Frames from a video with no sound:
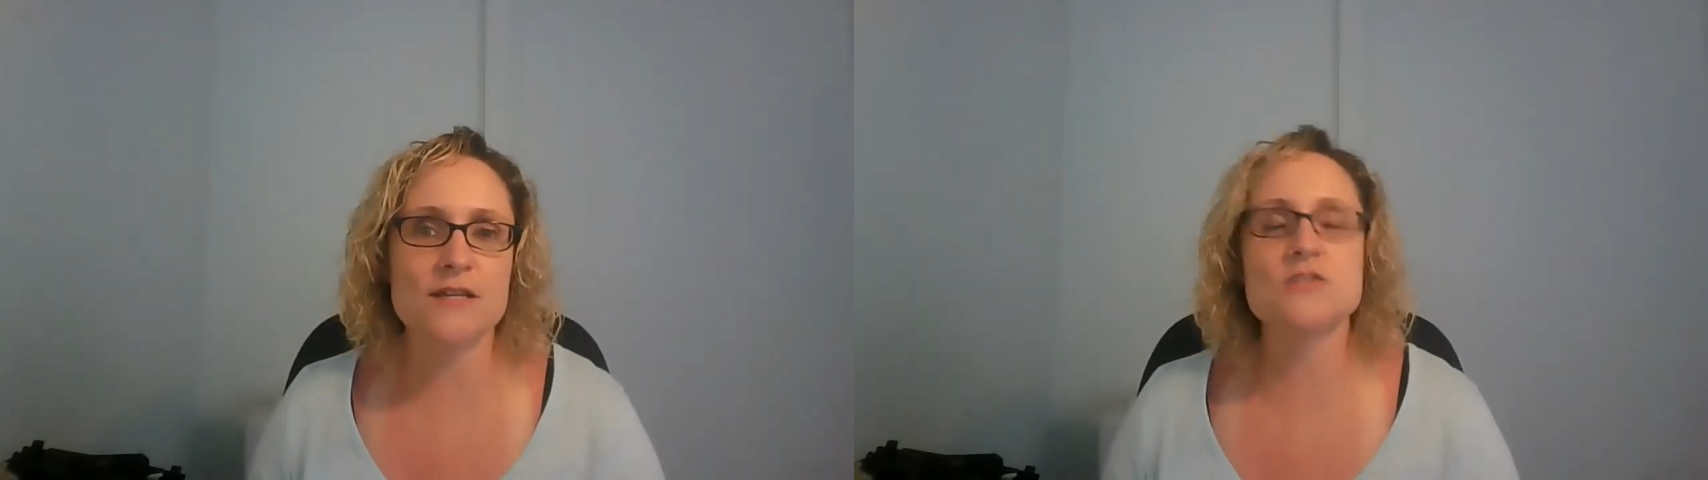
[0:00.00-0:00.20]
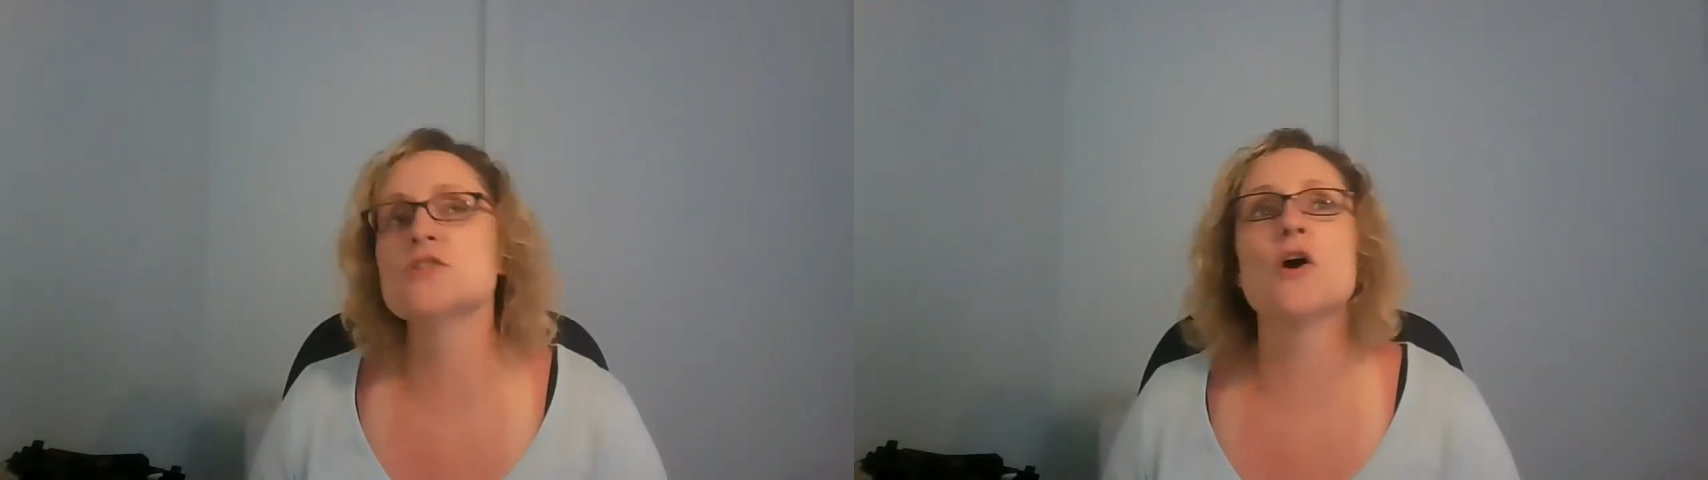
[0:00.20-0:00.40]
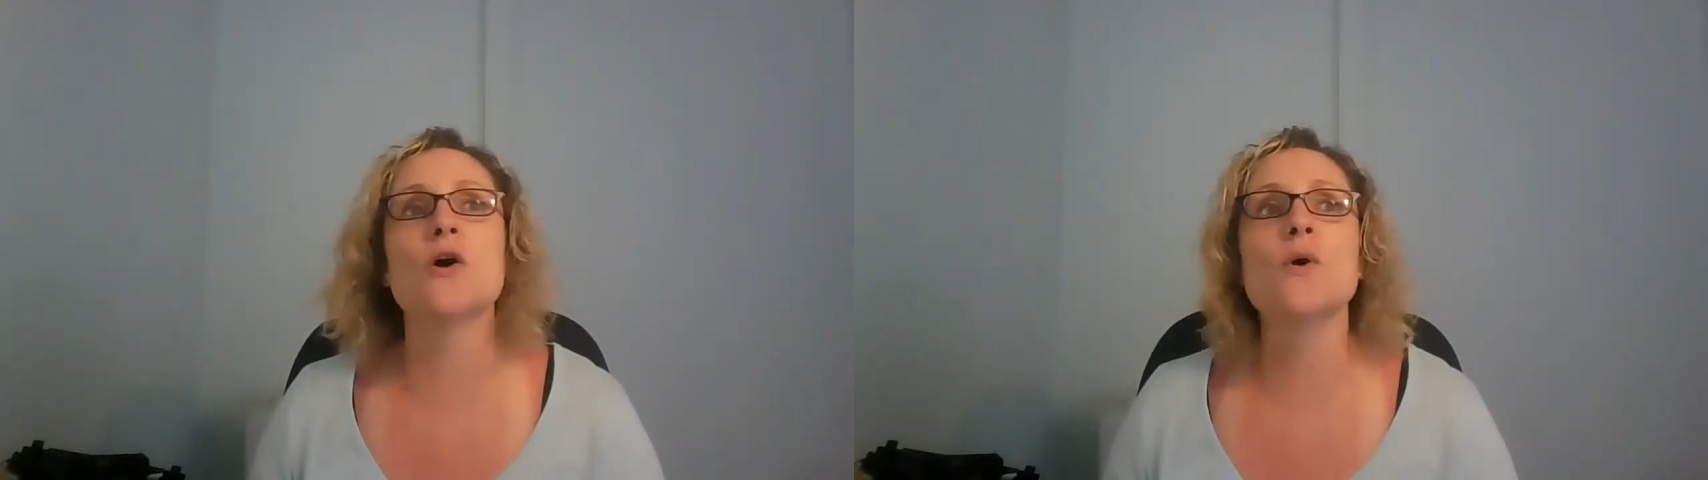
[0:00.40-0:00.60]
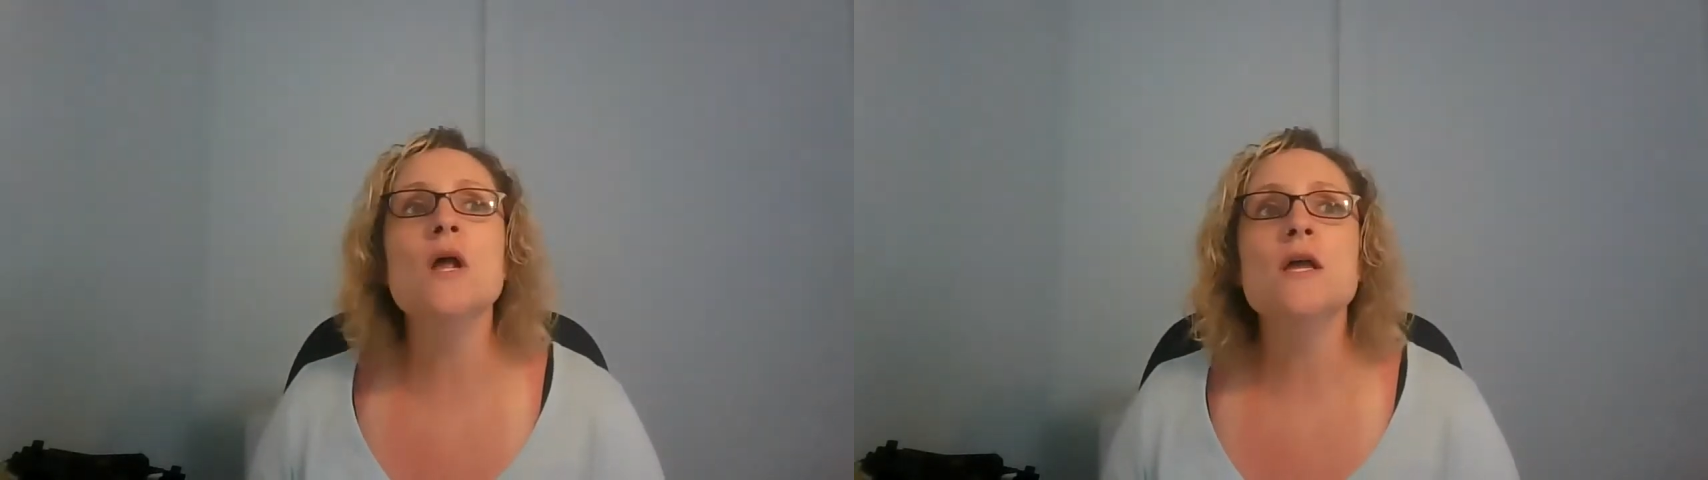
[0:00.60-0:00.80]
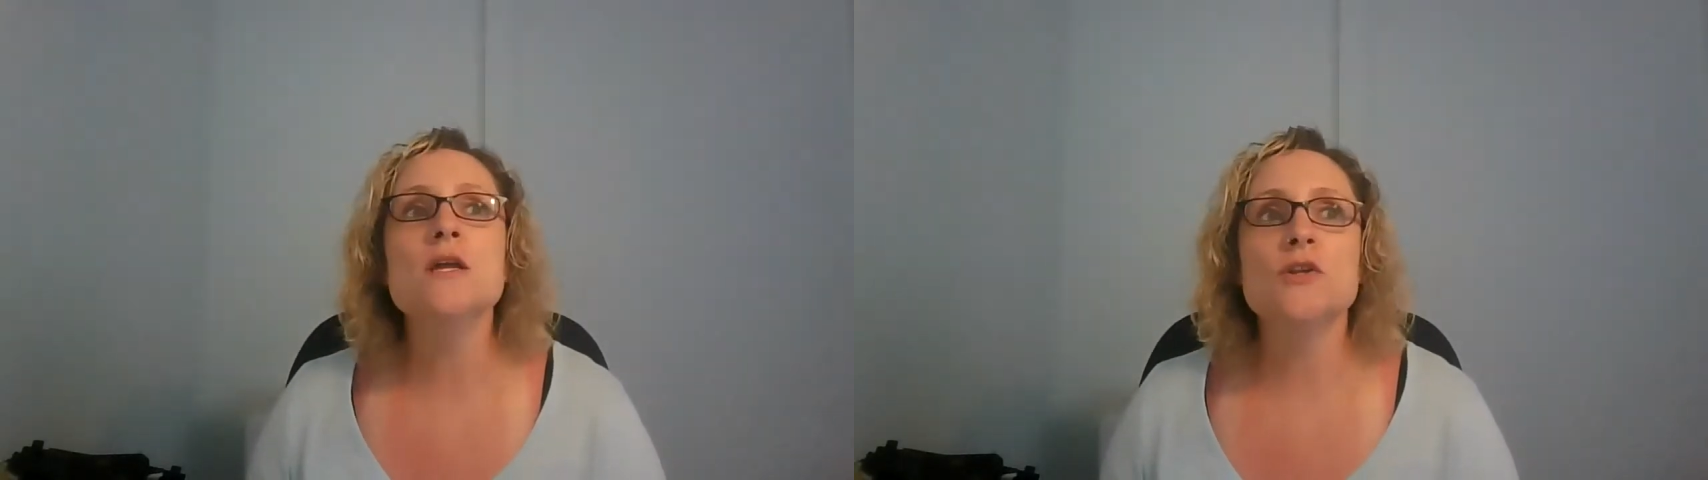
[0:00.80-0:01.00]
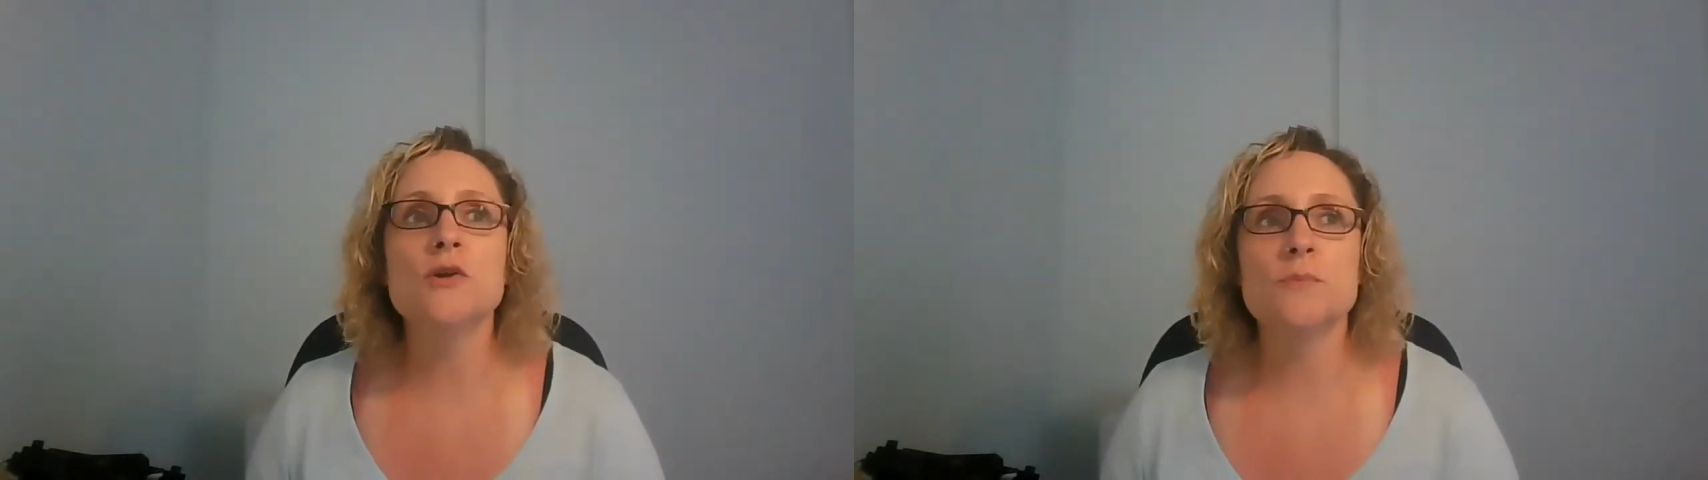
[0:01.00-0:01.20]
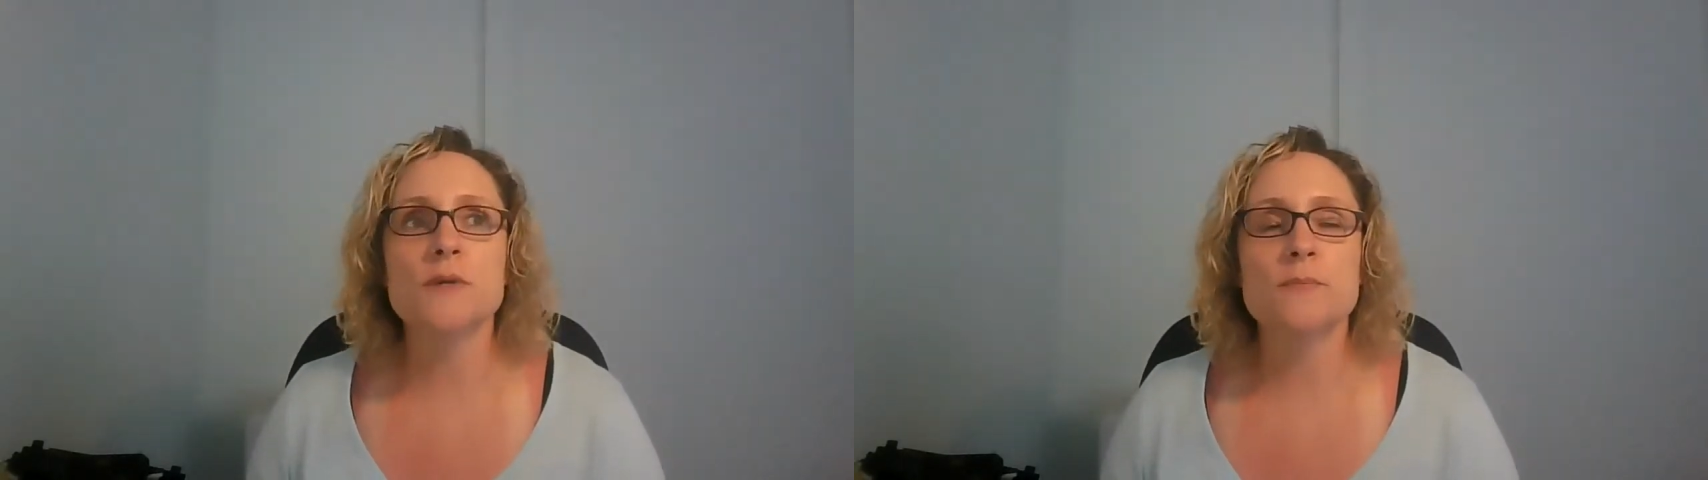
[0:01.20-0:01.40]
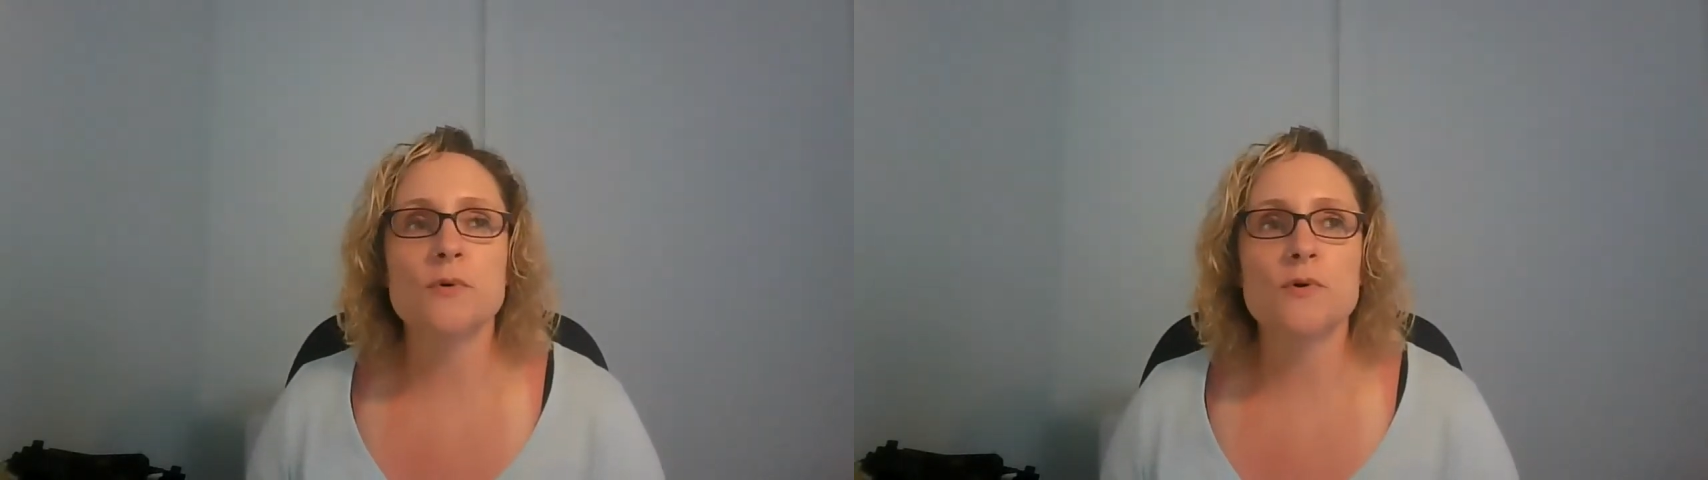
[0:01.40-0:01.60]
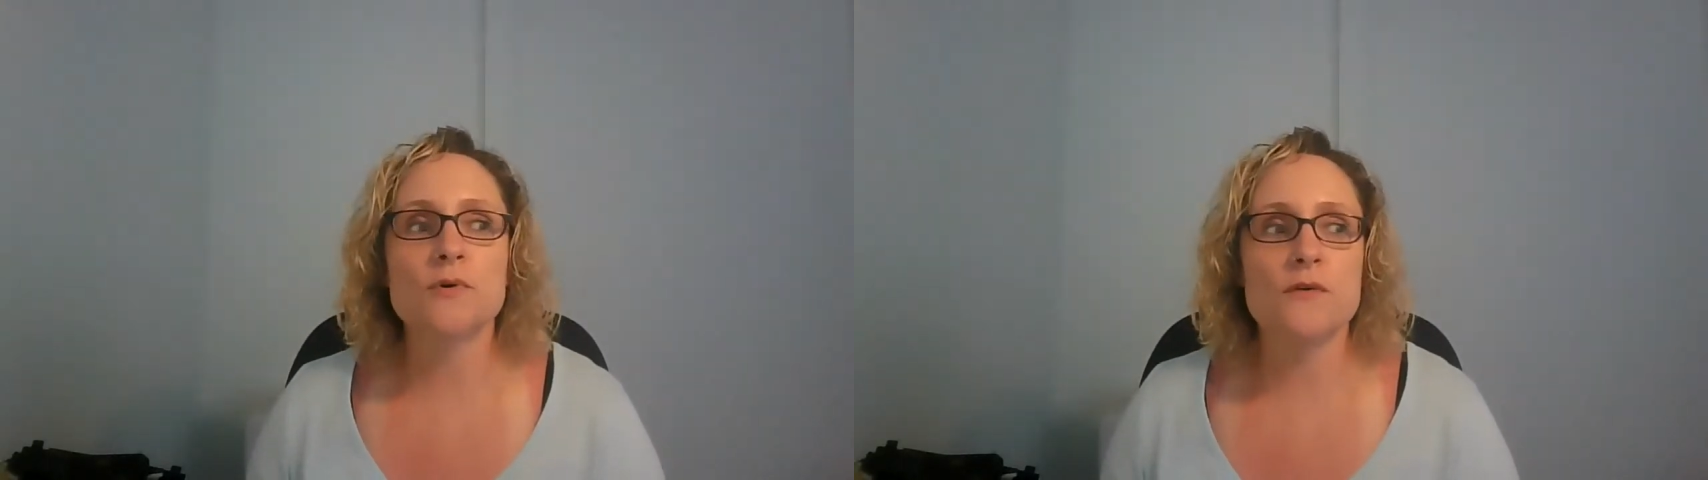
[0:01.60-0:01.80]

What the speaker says: And so, people